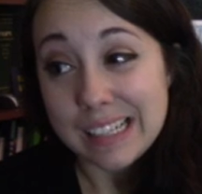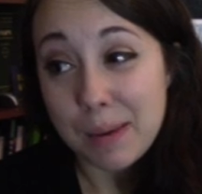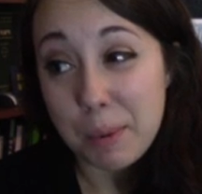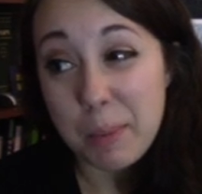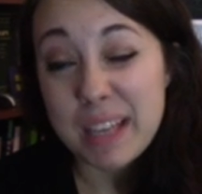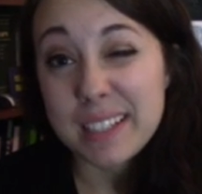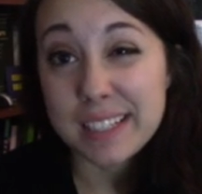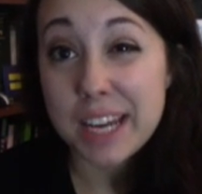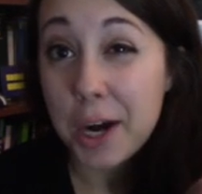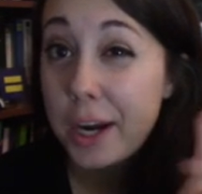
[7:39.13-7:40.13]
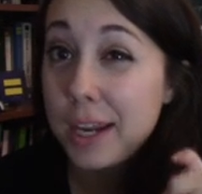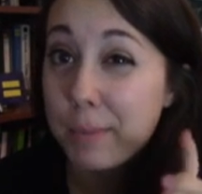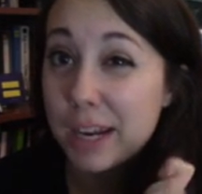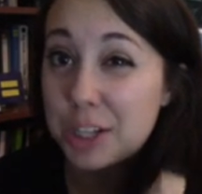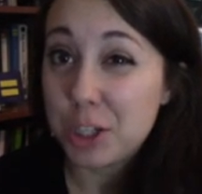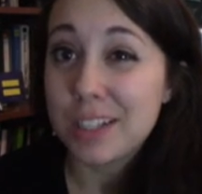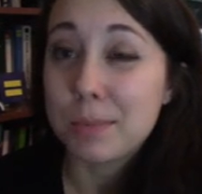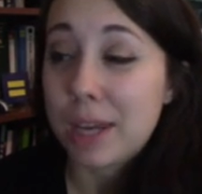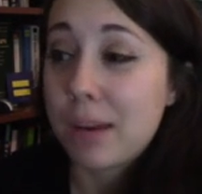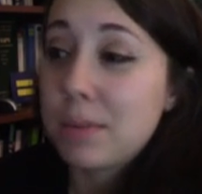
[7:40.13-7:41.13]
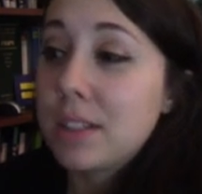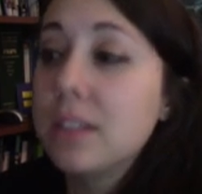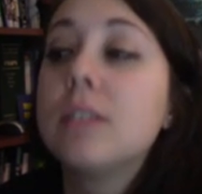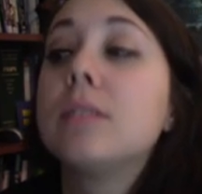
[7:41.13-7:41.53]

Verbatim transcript: I'm a pescatarian, but I cheat sometimes. This,